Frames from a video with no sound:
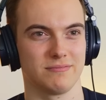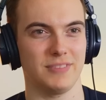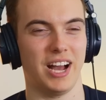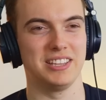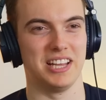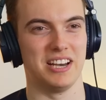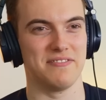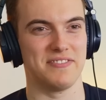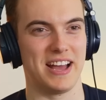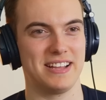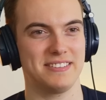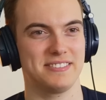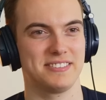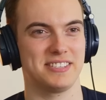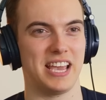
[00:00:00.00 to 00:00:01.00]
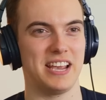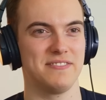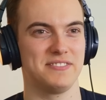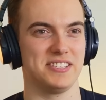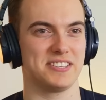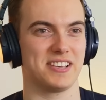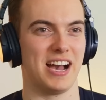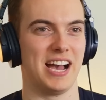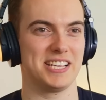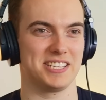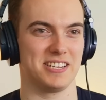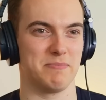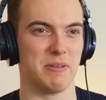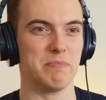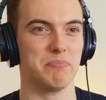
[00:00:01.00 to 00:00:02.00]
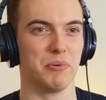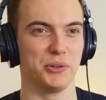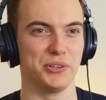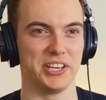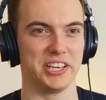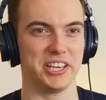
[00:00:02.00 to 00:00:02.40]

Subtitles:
I love that. Saves these guys that have been bullying